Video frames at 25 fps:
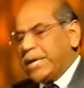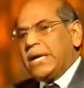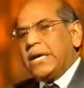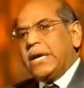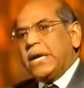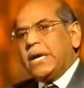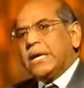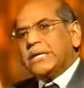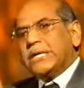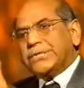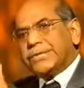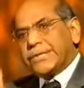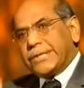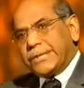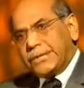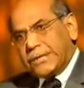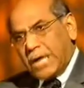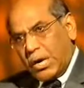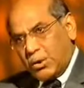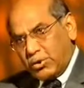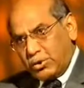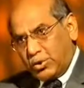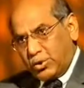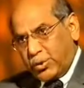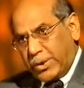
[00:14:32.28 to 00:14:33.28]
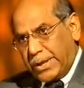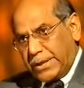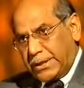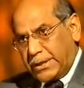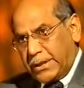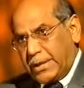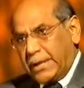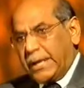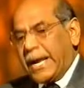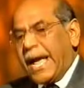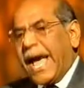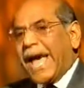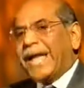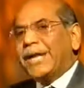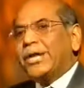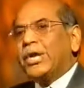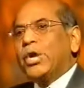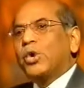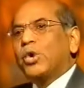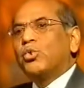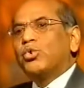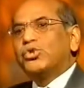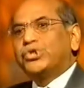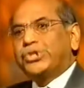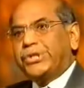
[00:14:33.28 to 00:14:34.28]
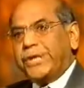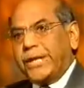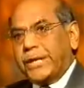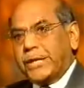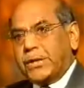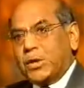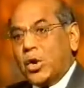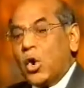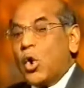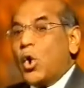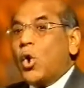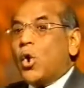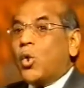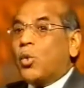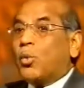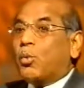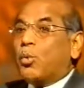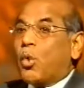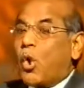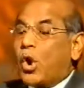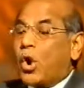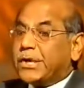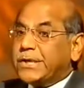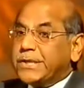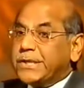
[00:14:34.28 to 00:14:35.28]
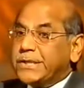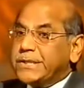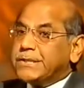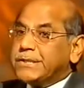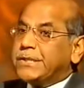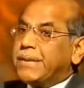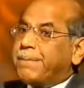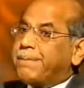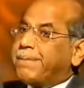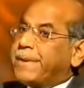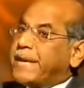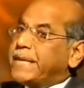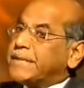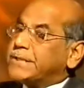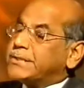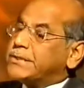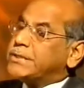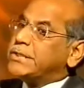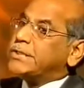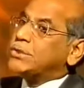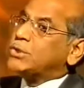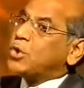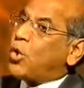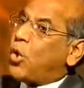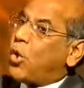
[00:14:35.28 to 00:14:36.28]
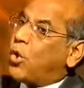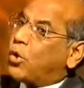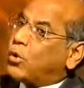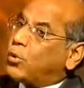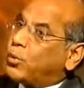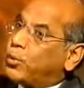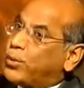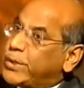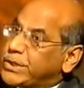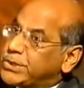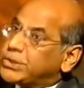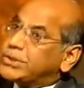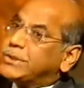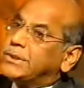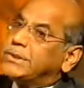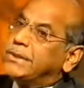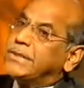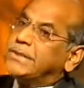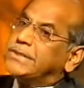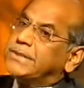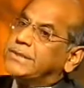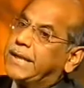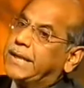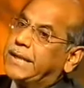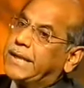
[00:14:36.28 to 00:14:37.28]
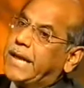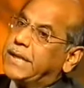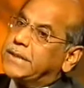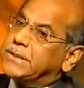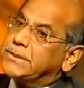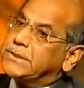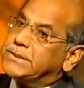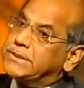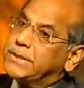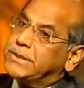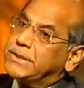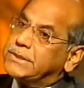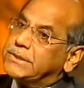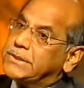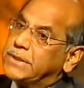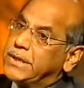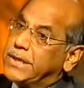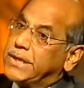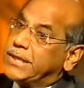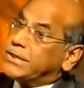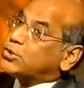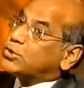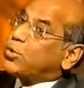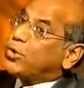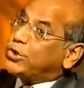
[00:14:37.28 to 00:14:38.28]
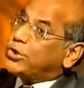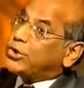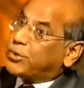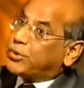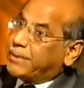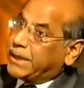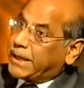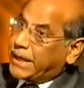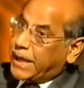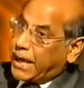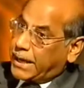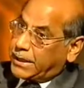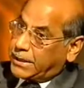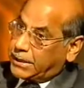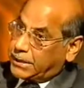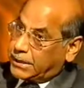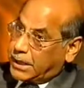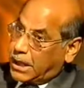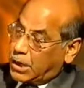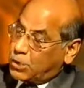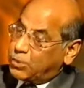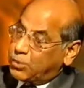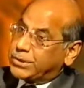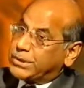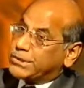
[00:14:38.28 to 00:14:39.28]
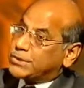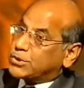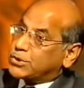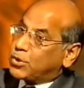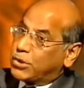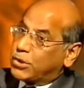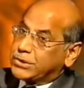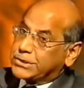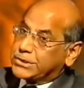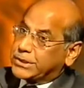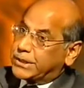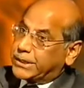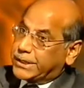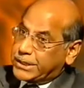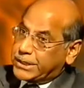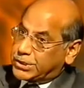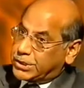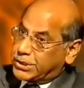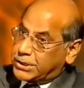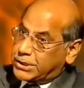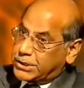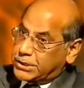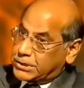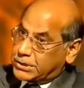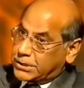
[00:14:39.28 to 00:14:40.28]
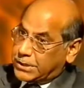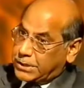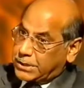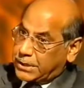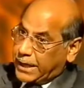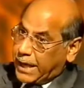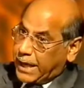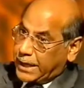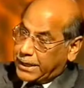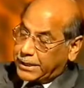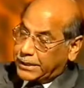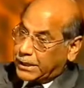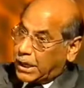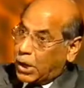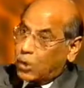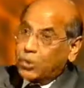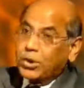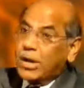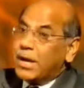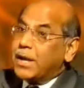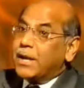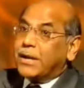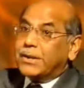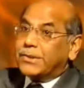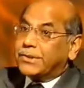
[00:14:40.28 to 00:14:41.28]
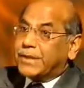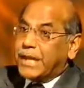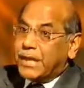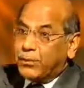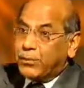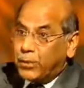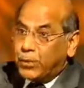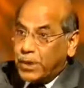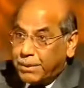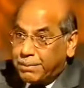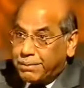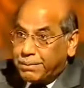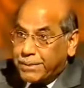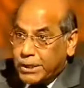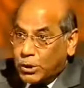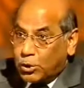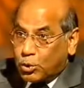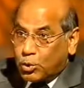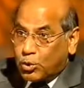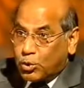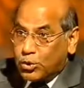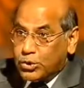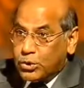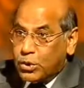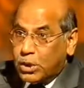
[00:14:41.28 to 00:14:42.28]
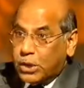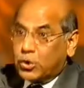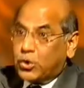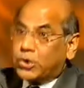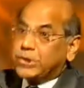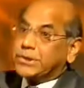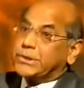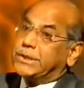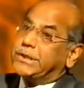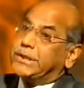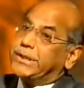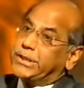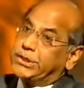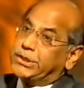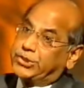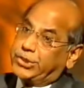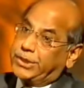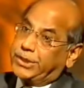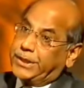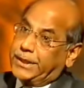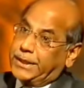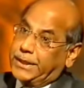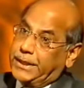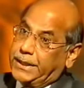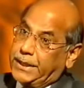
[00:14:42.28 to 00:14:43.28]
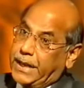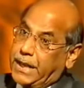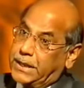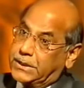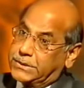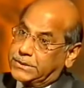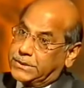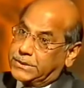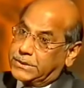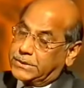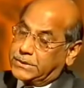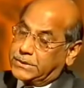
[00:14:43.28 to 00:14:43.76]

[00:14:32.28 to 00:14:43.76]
we sit down together and negotiate what is the basis on which this analysis is going to be carried out, this consultation is carried out, there will be no consultation and analysis.